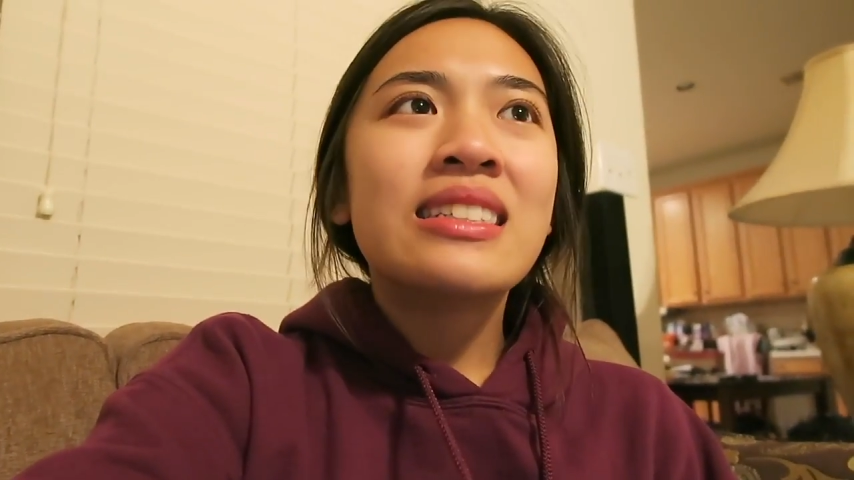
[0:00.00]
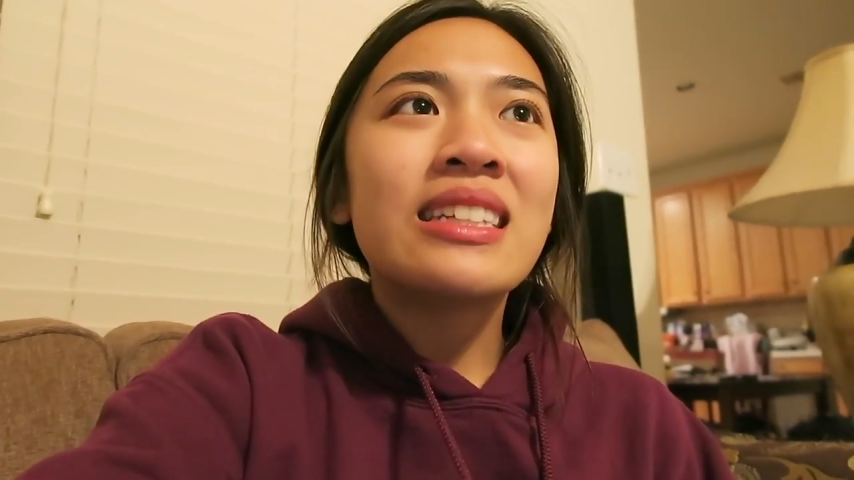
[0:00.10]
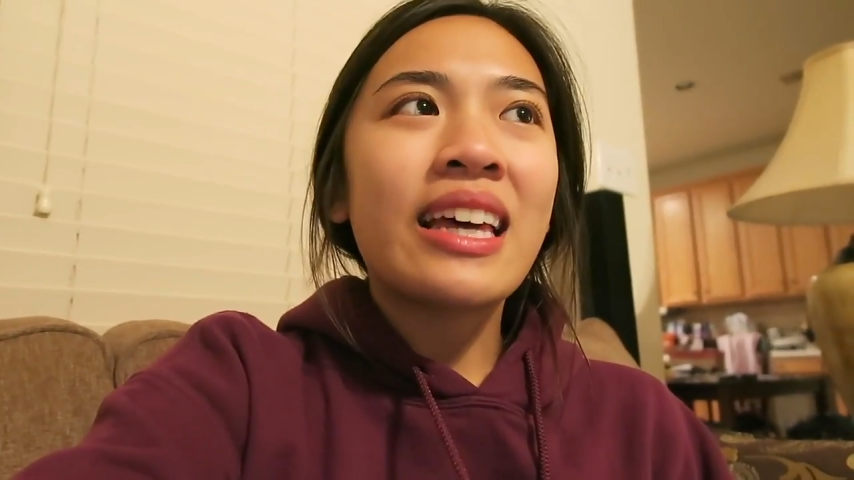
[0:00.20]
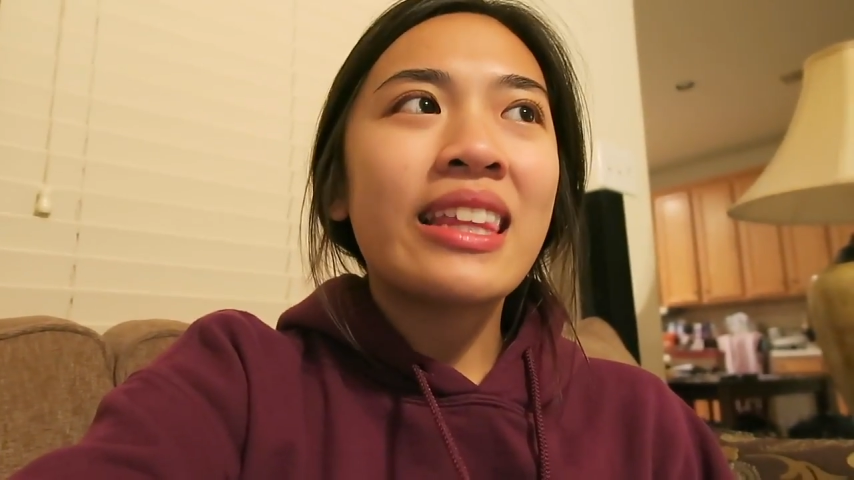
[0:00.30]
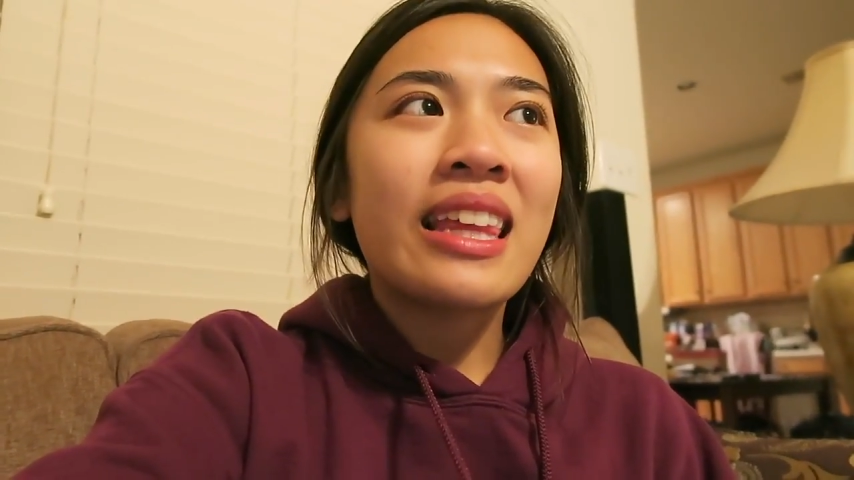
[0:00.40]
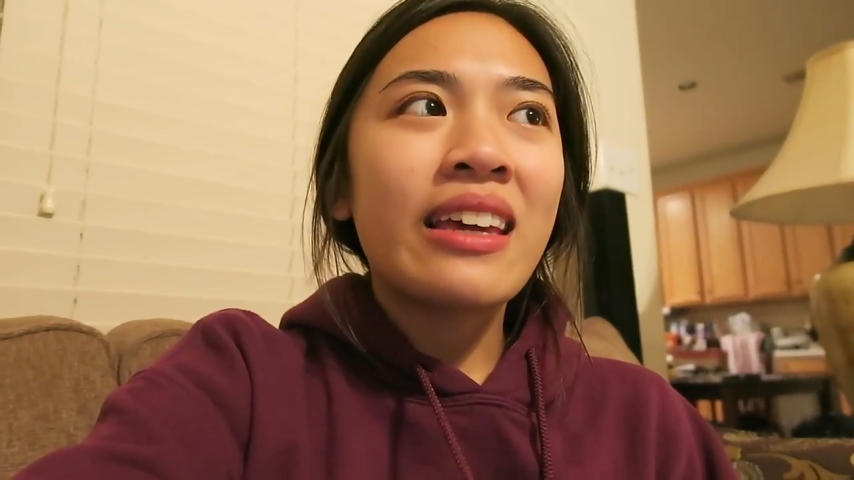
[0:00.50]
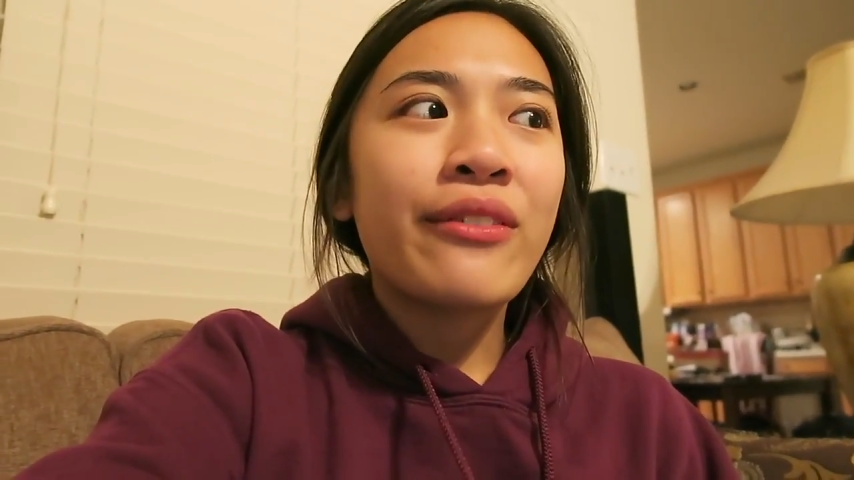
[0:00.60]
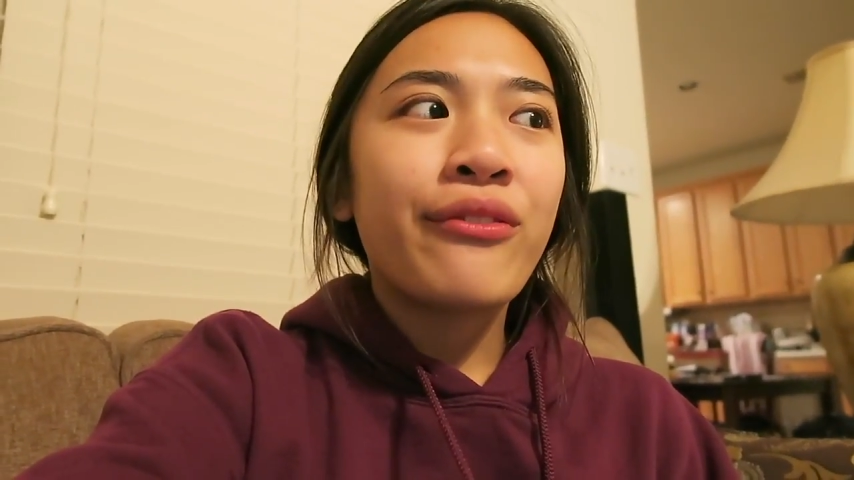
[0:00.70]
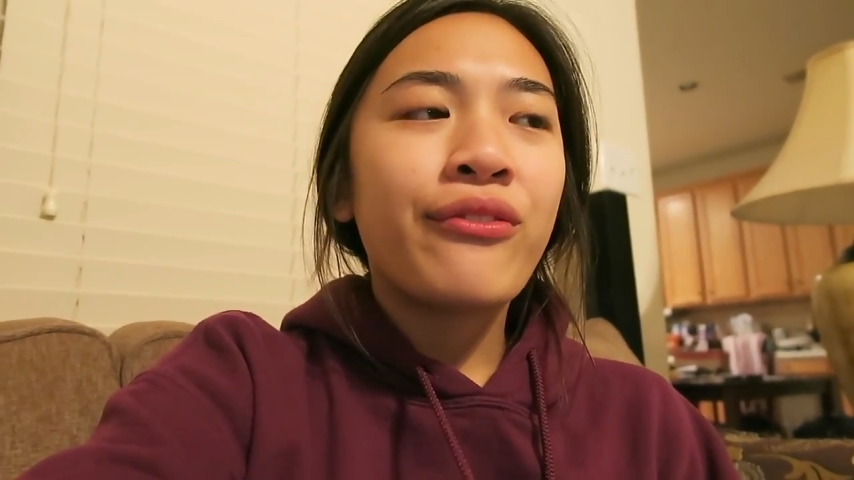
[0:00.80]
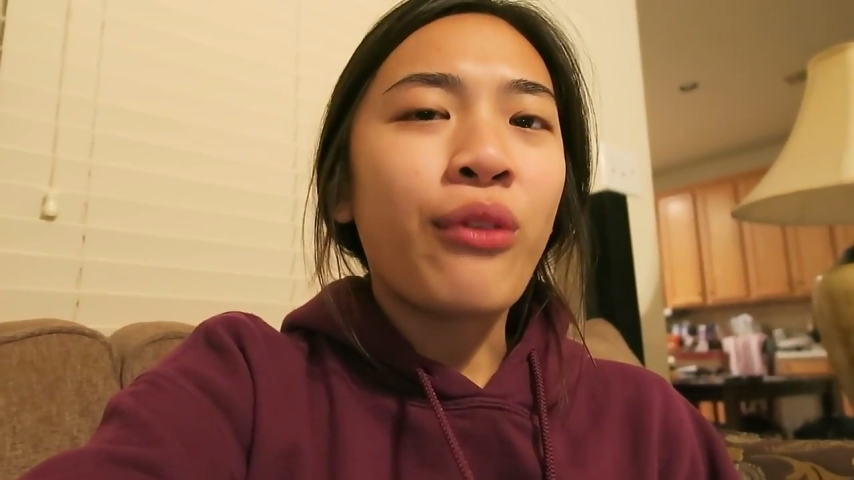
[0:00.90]
since I think
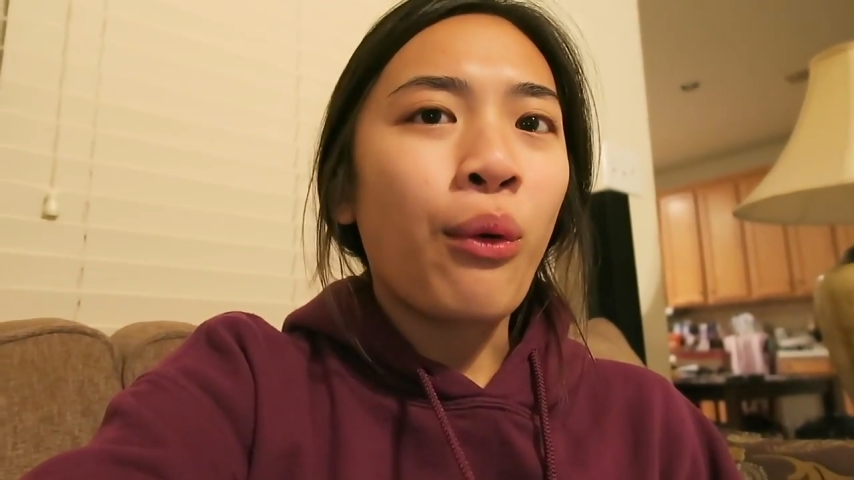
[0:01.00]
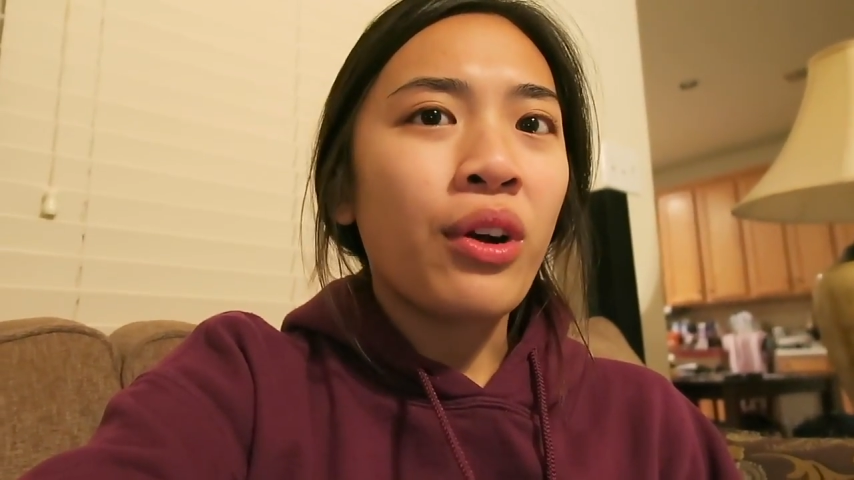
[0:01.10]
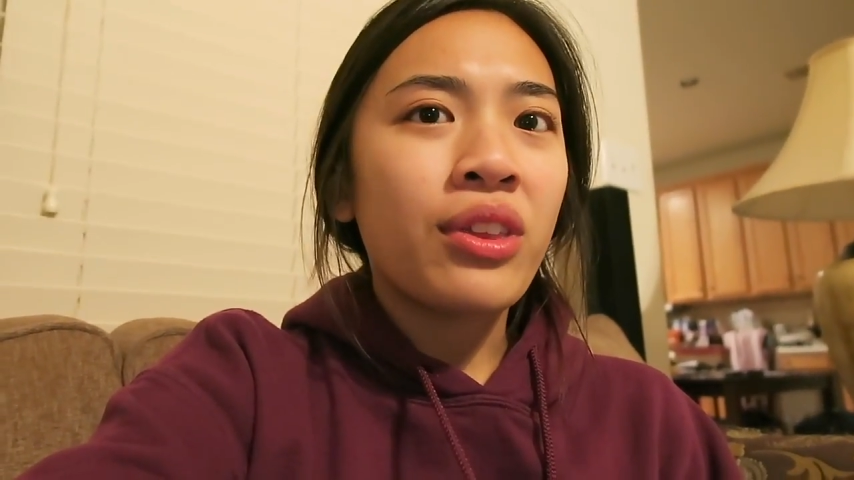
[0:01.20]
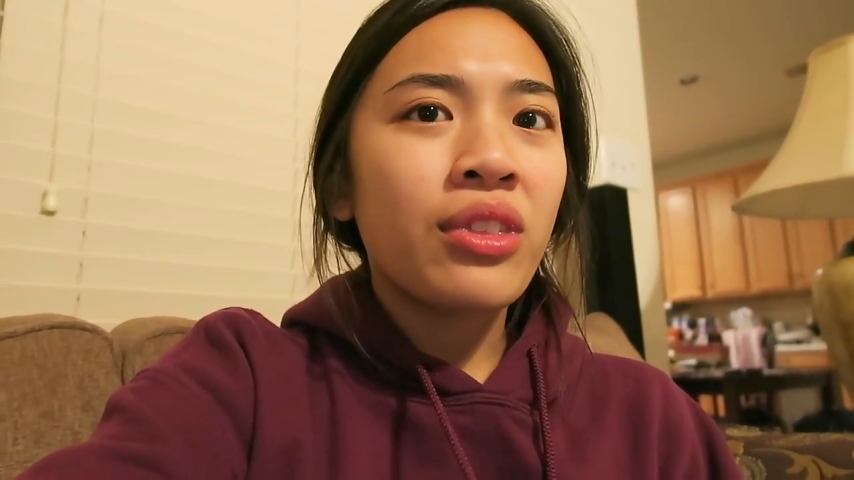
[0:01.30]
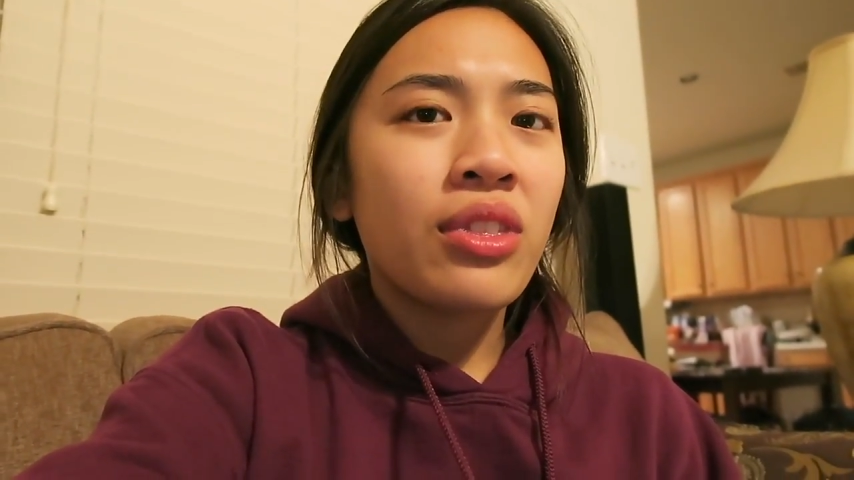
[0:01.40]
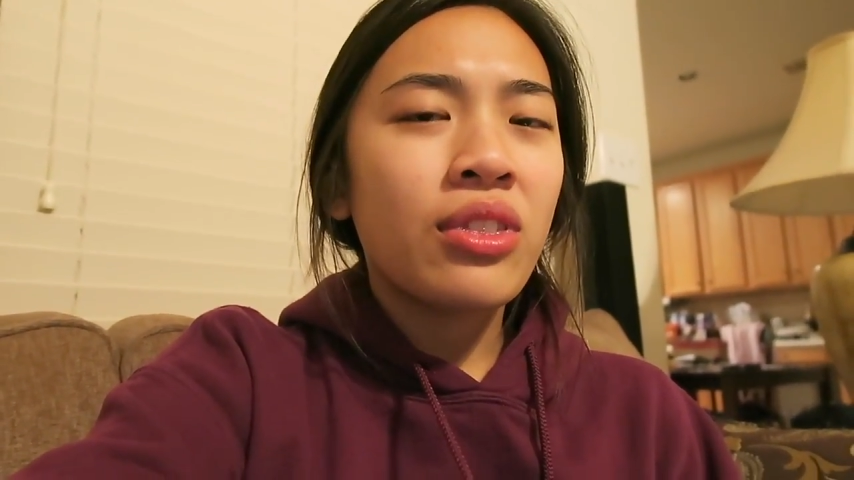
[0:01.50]
4th